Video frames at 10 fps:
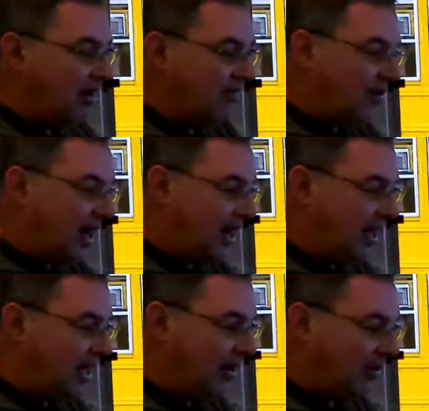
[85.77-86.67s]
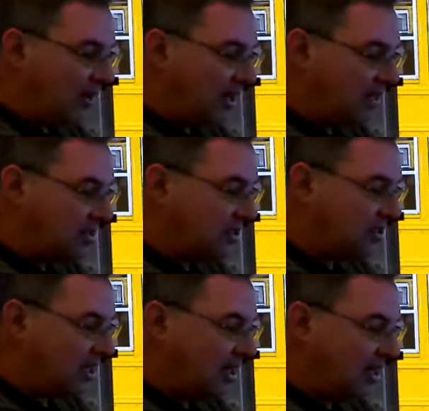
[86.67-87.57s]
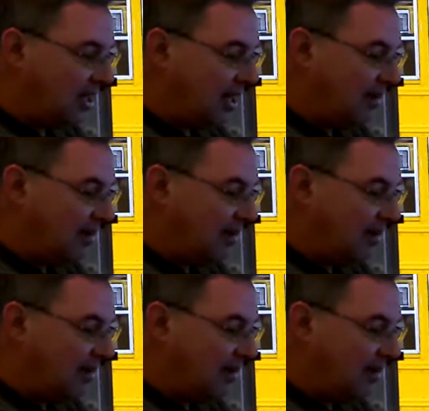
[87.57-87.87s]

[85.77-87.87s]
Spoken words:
for any air leaks that